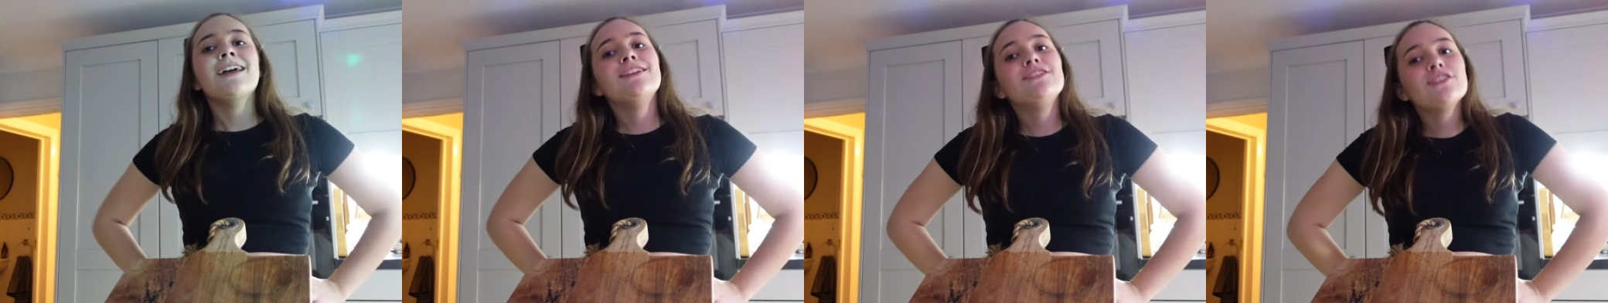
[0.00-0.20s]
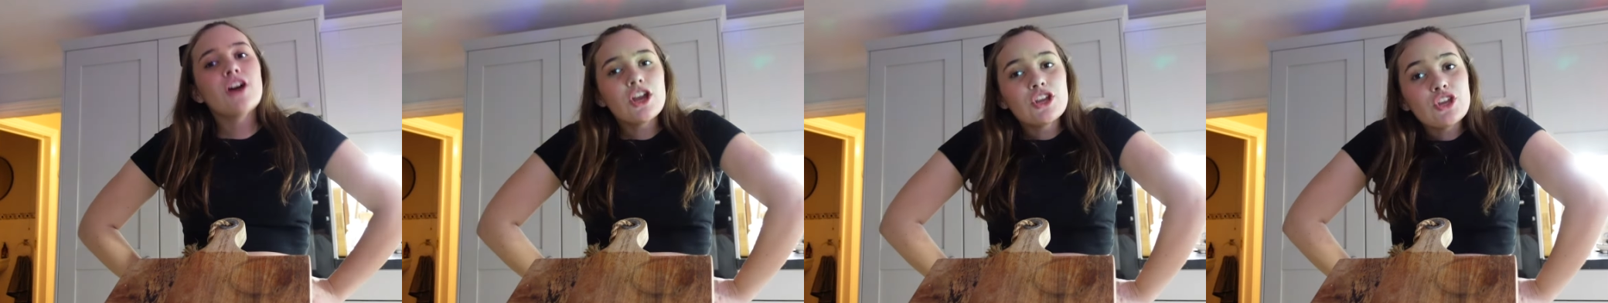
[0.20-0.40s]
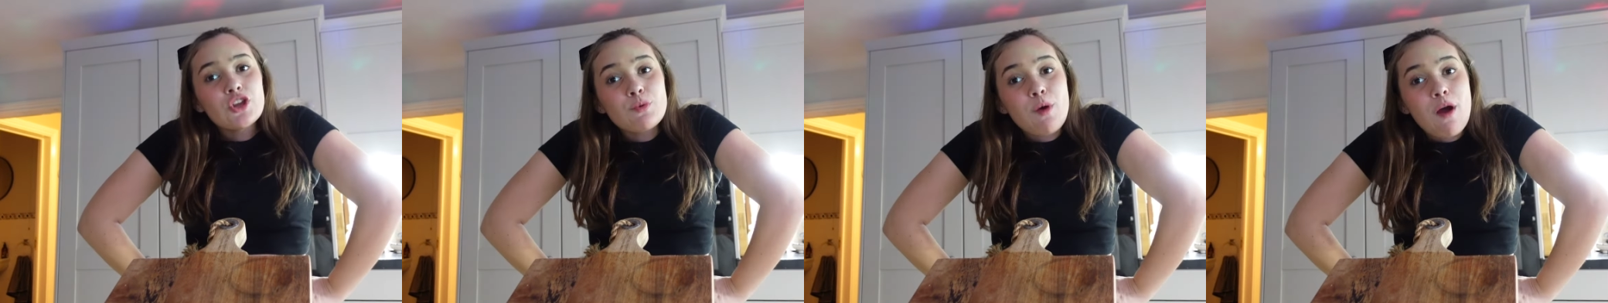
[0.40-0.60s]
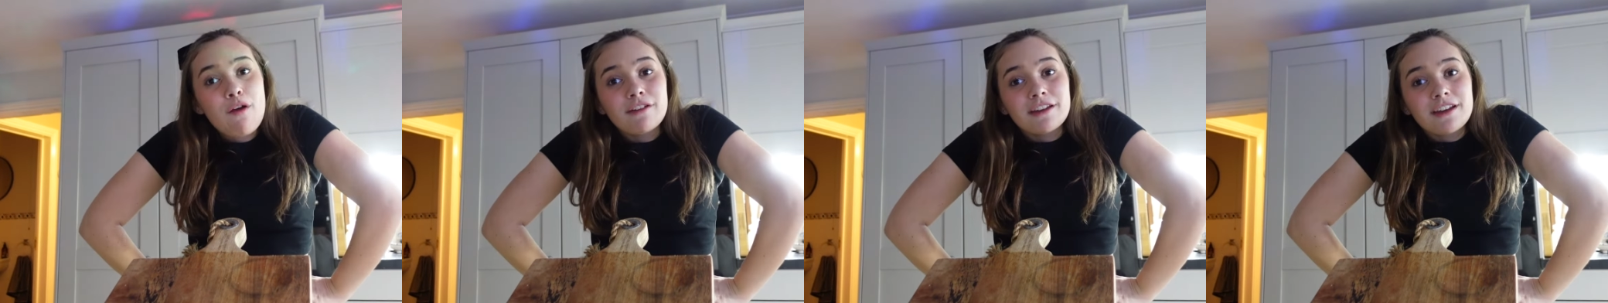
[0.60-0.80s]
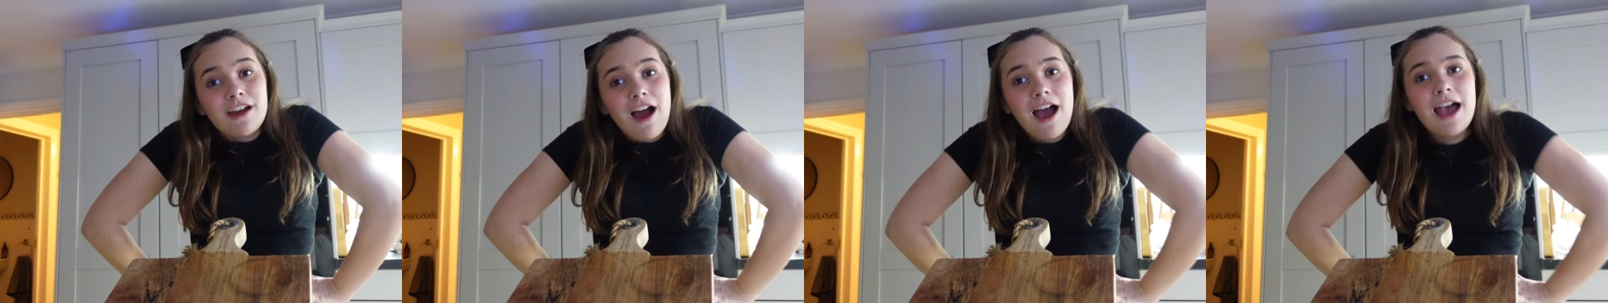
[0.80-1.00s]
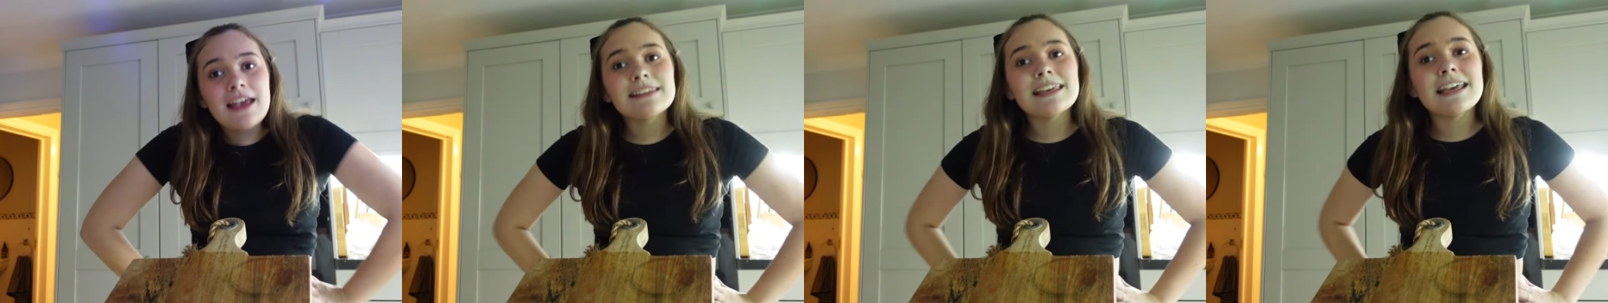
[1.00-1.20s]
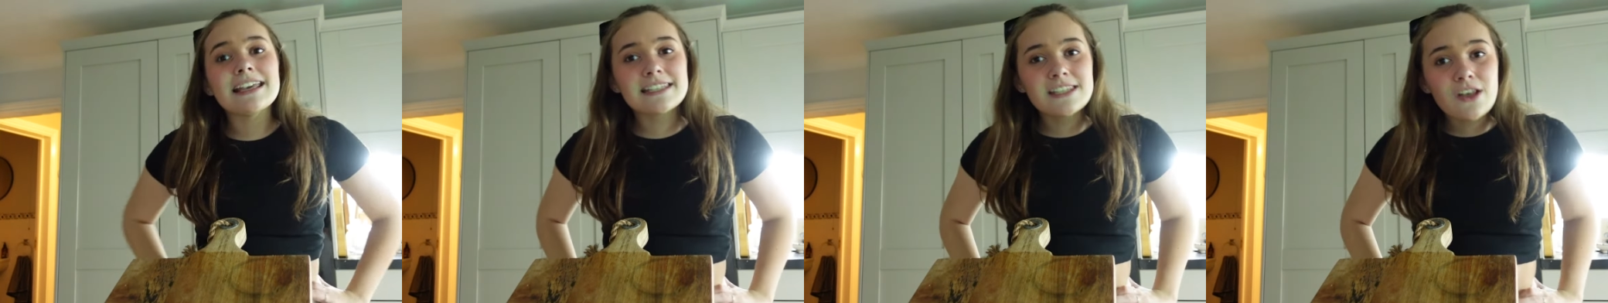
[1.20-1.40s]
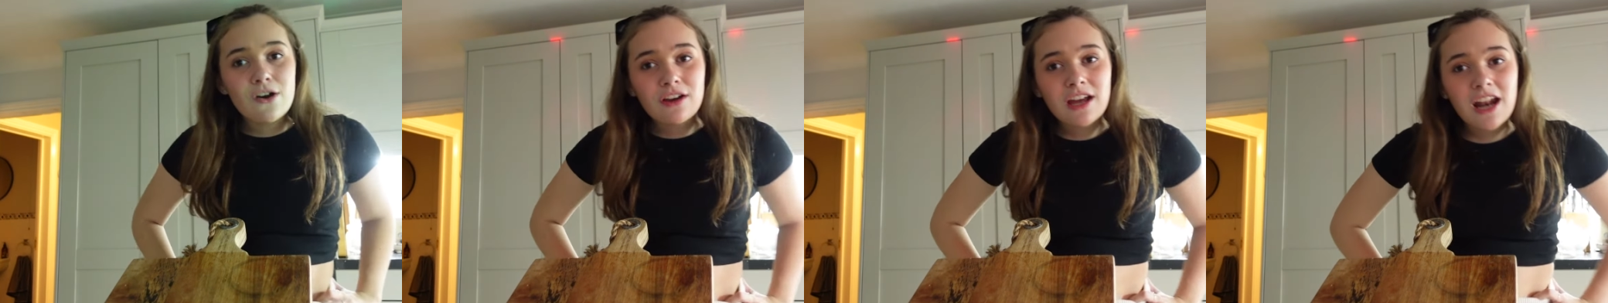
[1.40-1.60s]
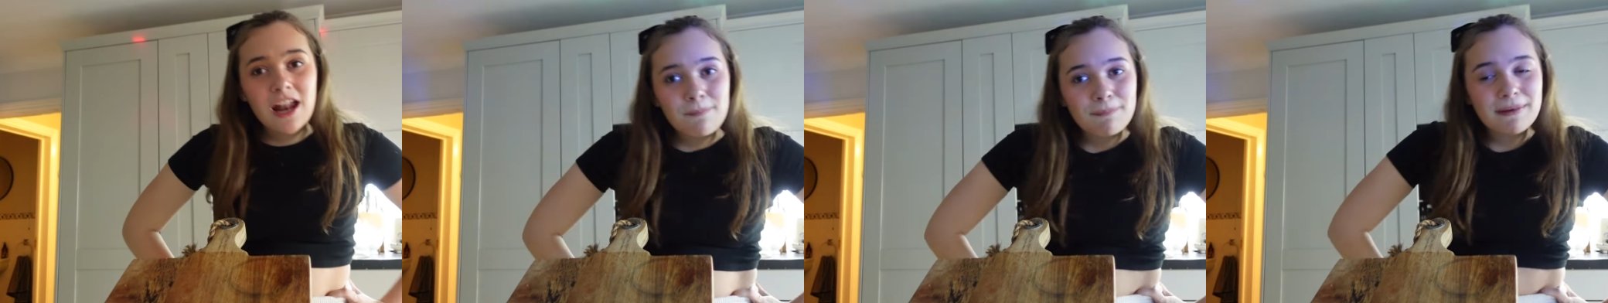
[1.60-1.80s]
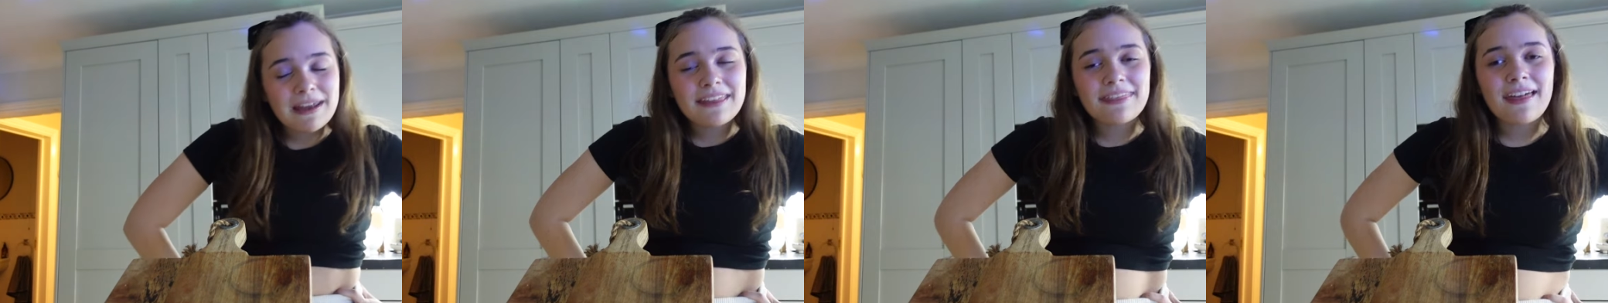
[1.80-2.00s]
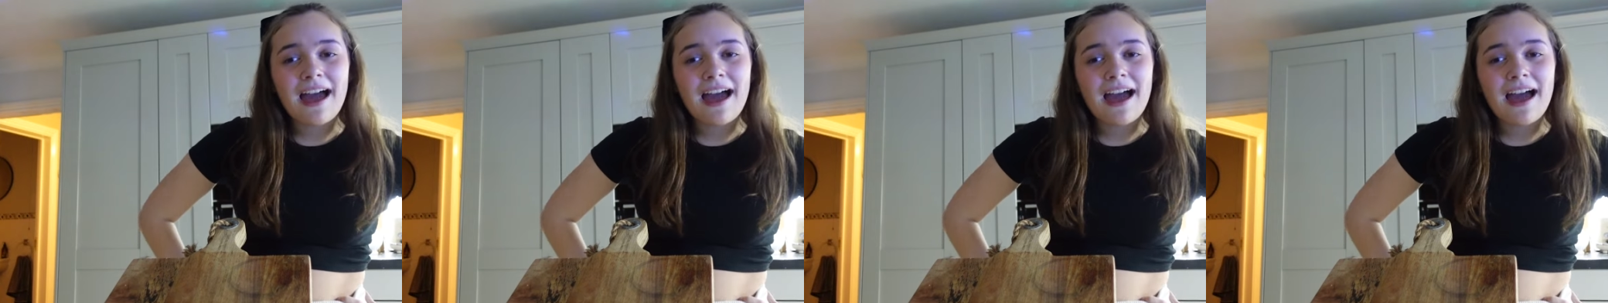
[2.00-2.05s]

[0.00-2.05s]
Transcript: Don't you worry guys, it's not going to be